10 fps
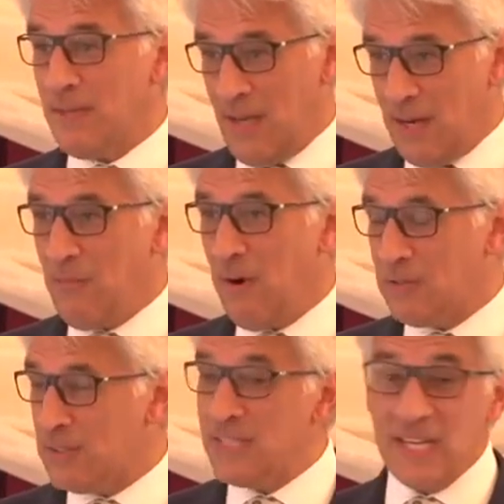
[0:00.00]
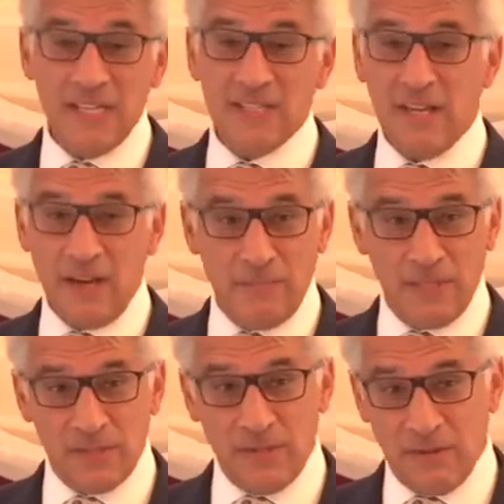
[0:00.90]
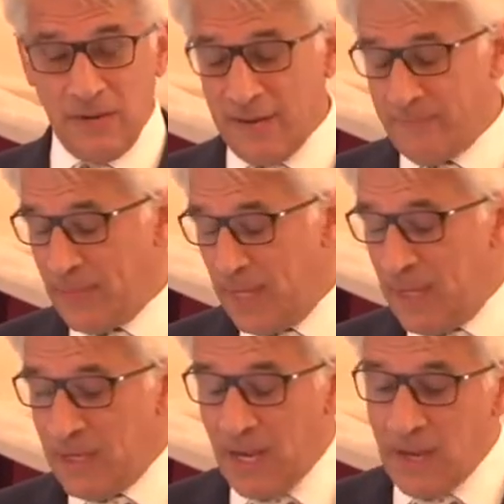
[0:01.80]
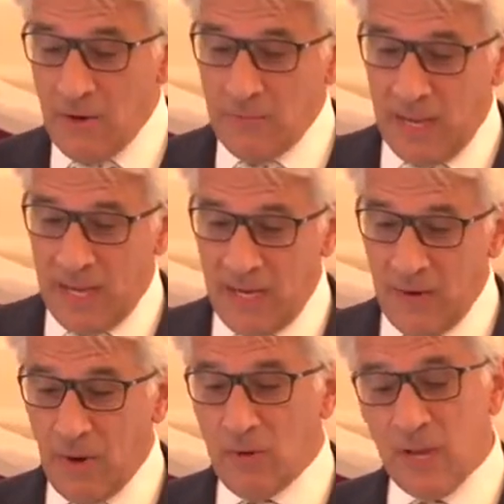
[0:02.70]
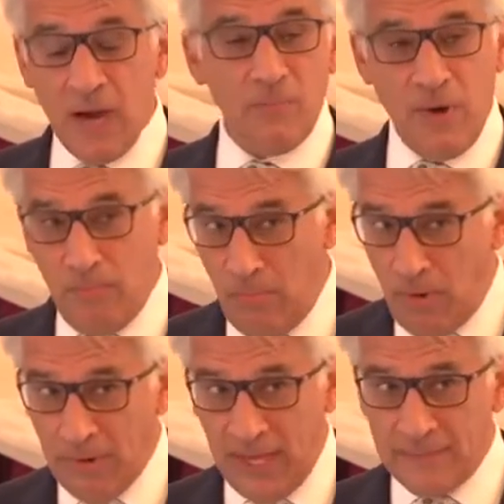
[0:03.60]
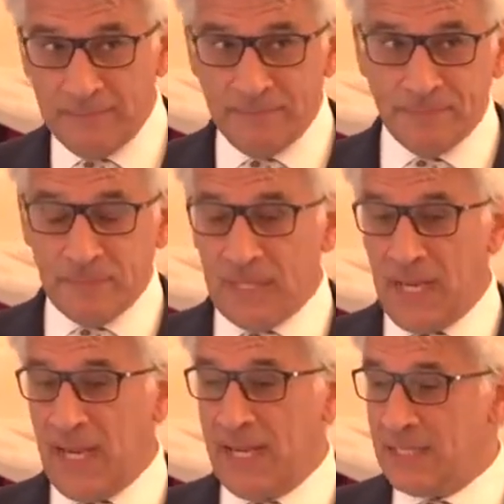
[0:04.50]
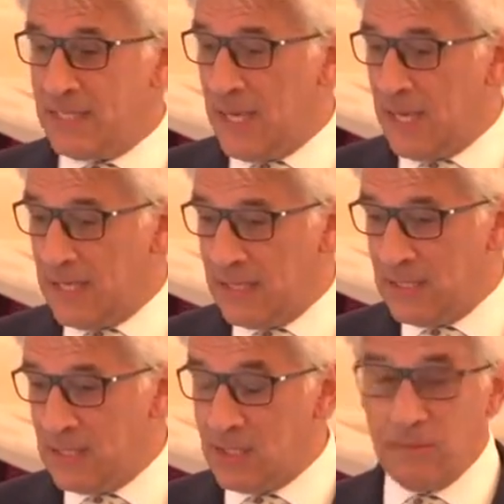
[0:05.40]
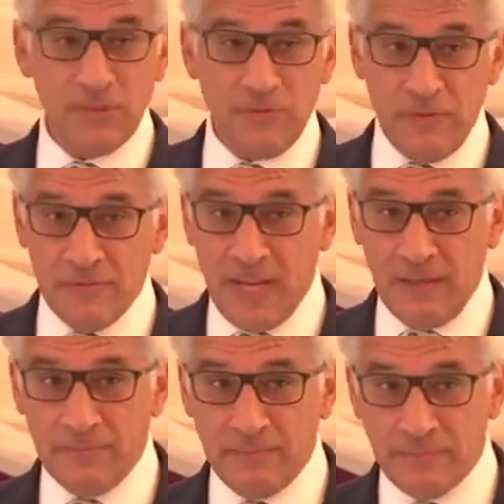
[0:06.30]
And it was. And here's Naomi's story. Naomi woke up one morning, and she was 15.